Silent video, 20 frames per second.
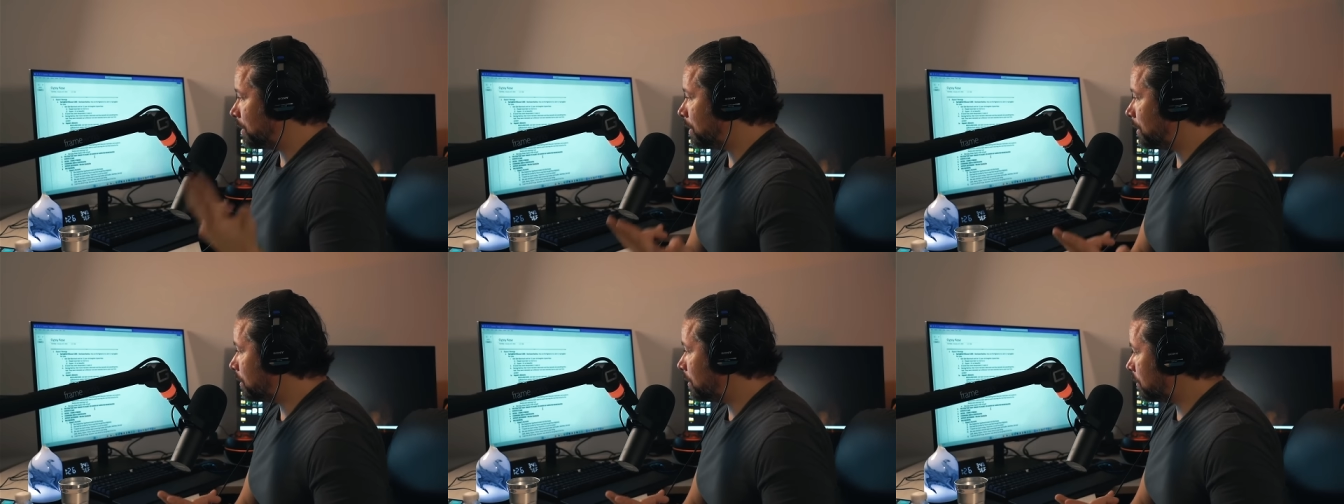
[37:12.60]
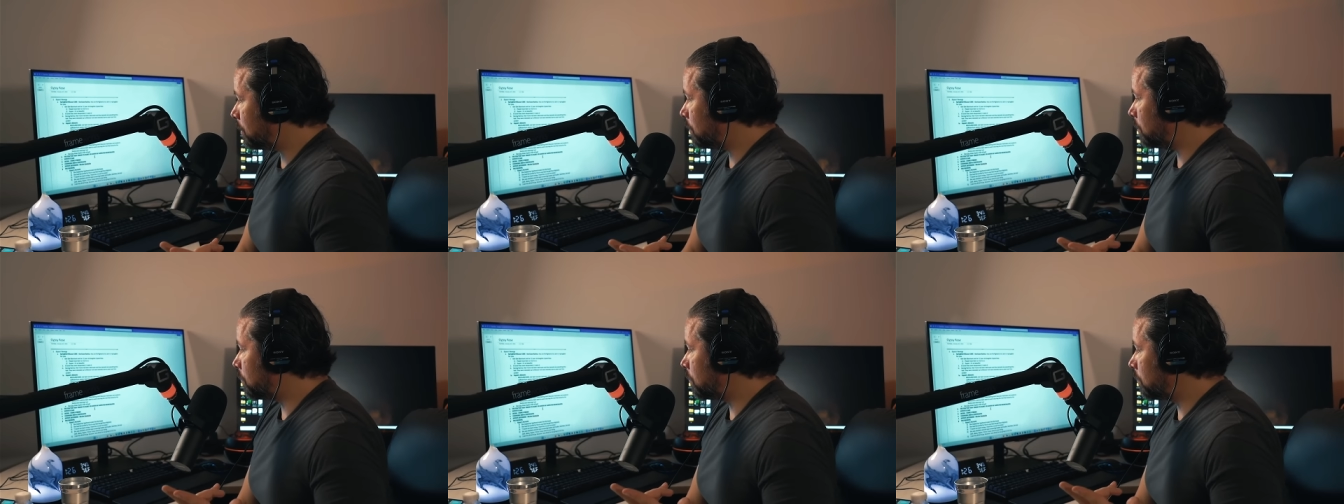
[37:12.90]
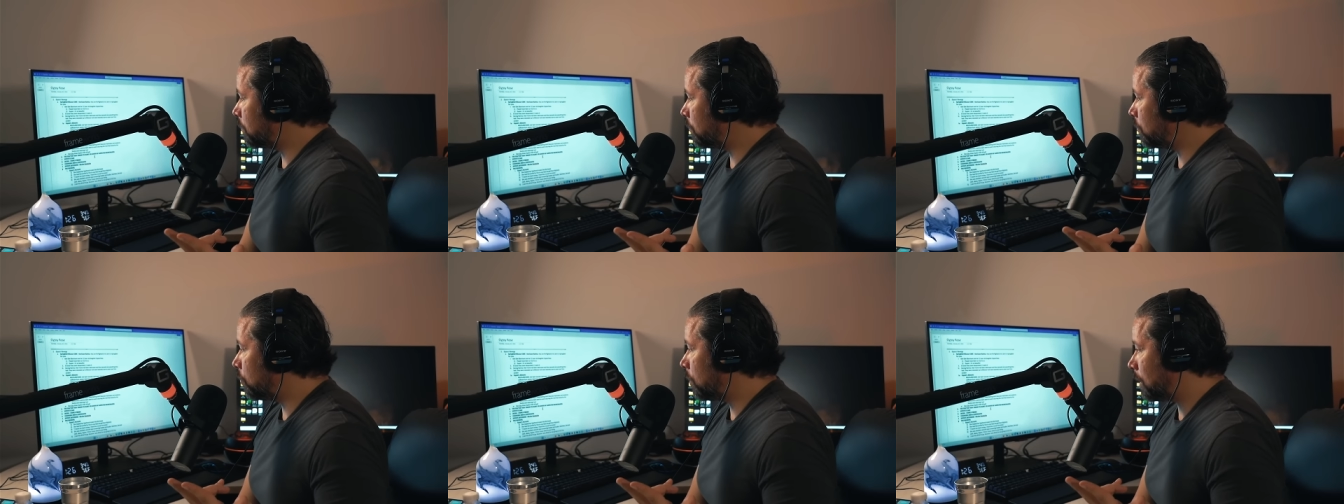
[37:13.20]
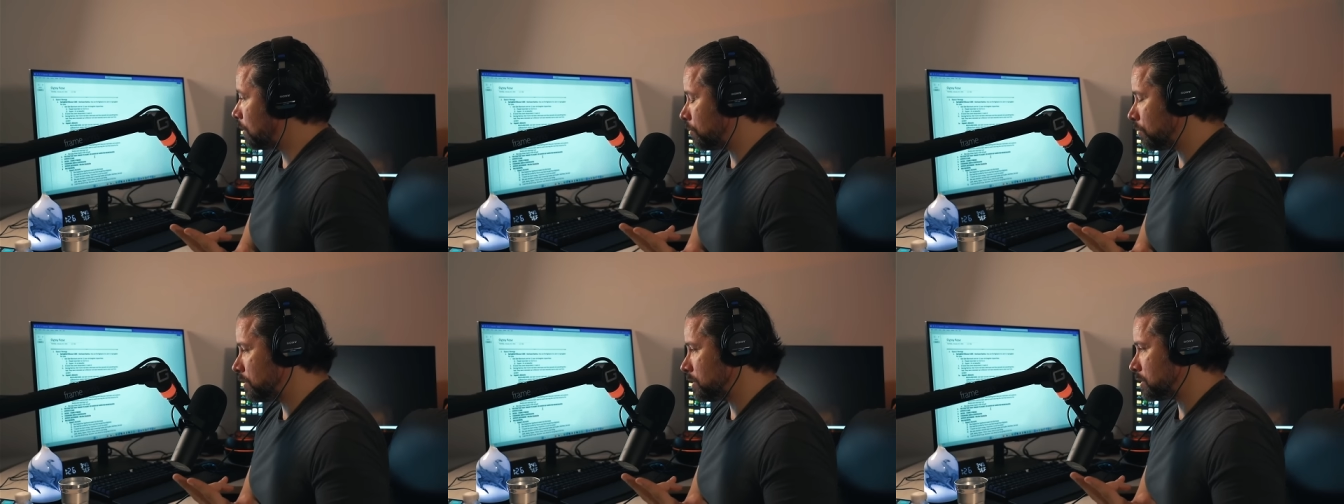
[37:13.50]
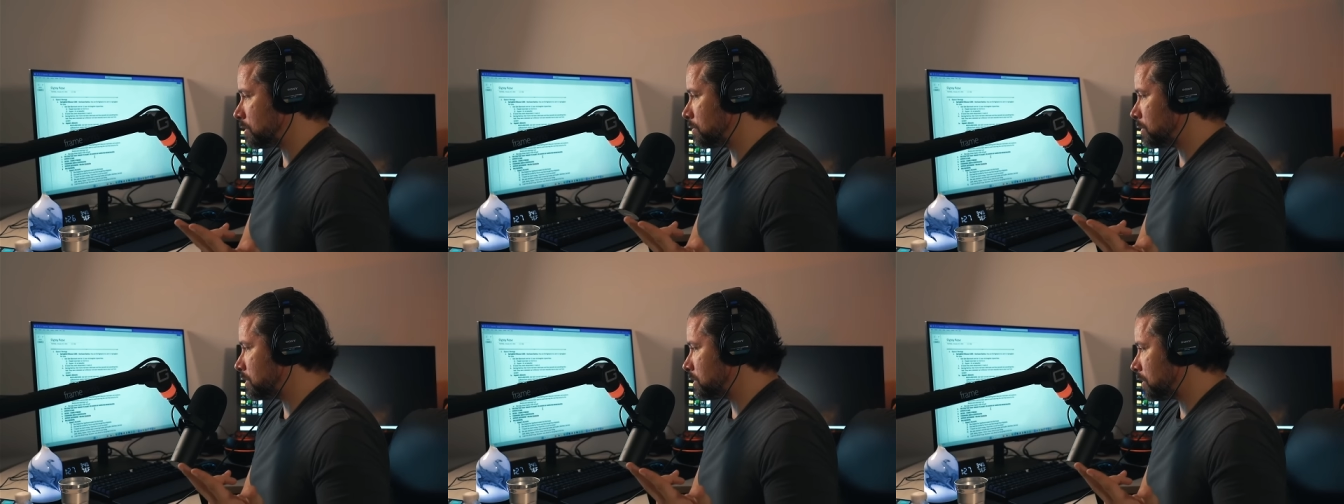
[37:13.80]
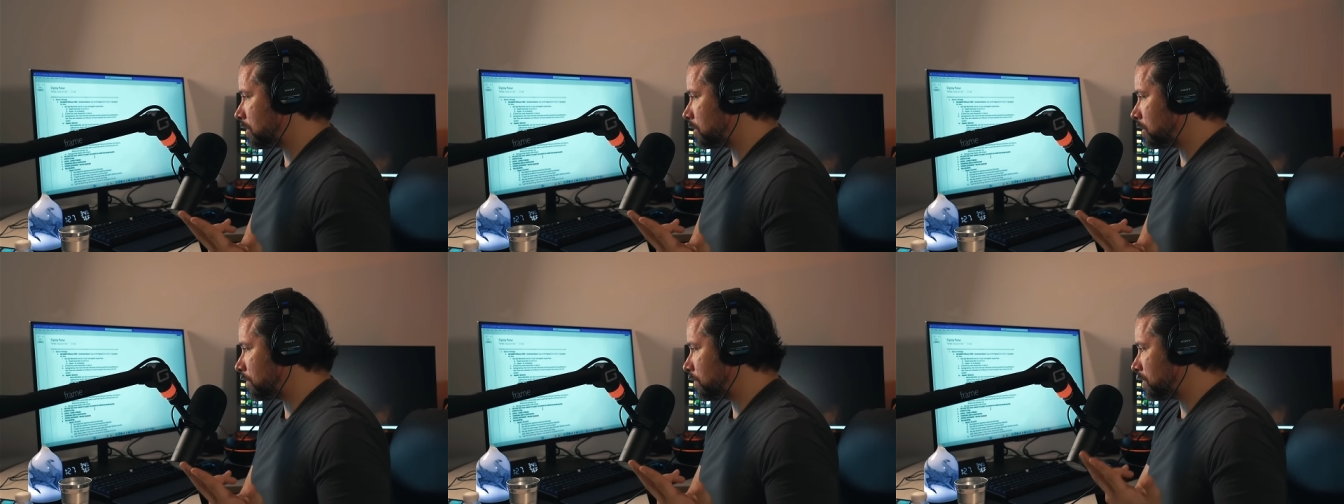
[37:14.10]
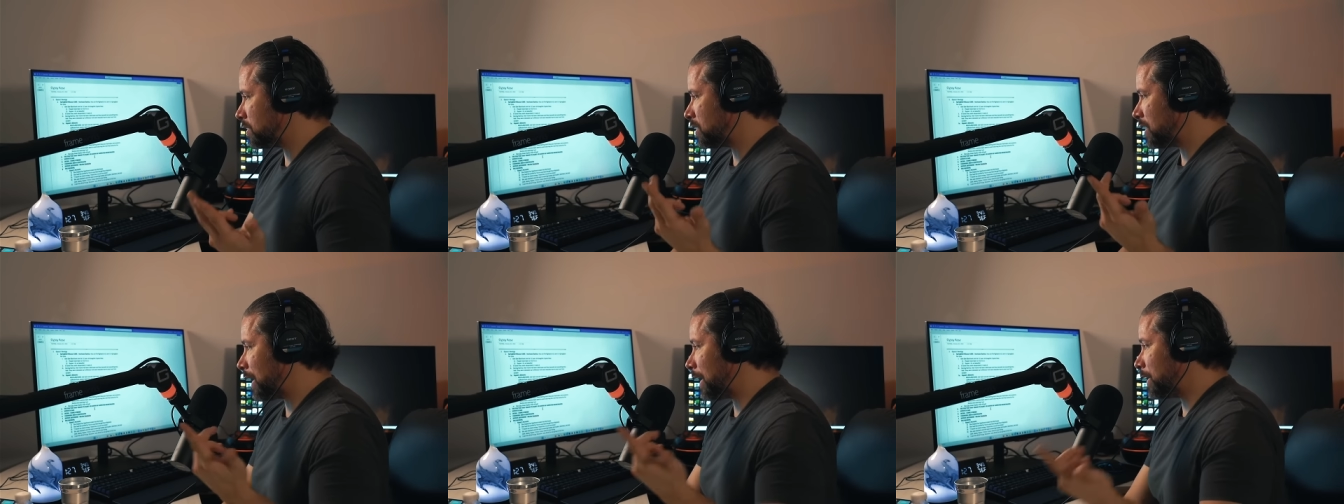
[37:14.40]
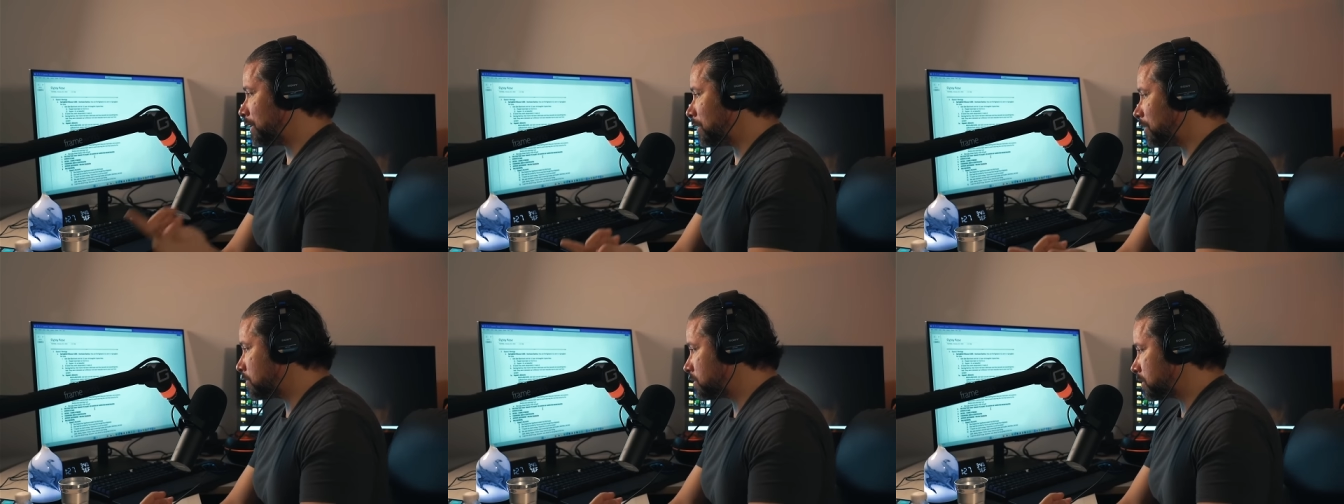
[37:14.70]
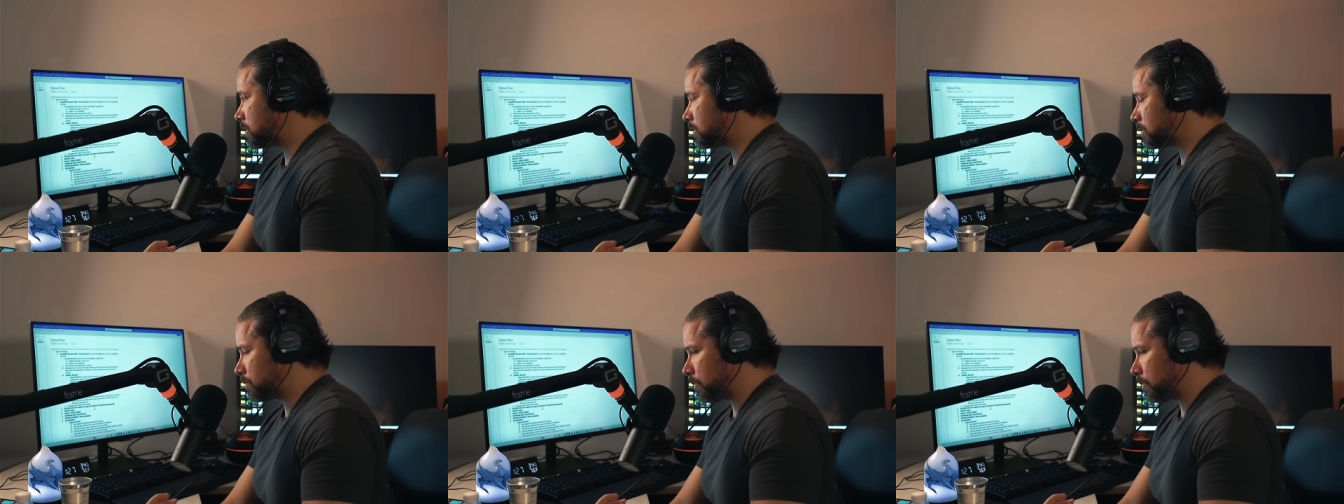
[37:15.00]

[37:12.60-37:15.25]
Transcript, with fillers: know what was the result of her diagnosis